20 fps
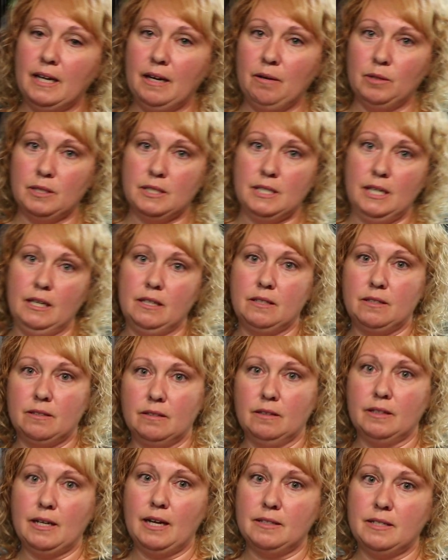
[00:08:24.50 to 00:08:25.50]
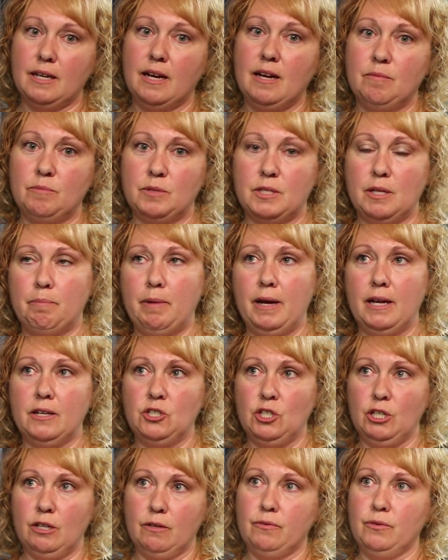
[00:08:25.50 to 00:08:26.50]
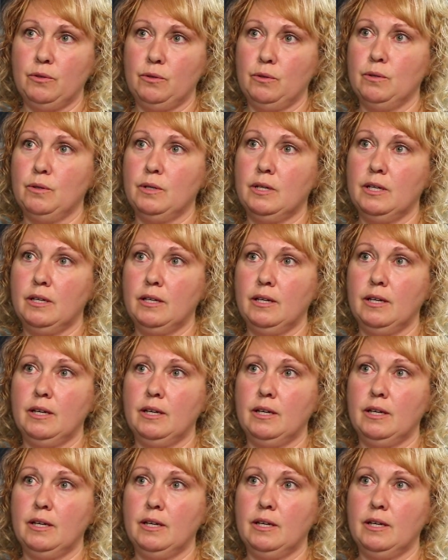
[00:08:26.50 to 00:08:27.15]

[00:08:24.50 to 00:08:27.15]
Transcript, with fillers: I will take a lot of times the Pangea food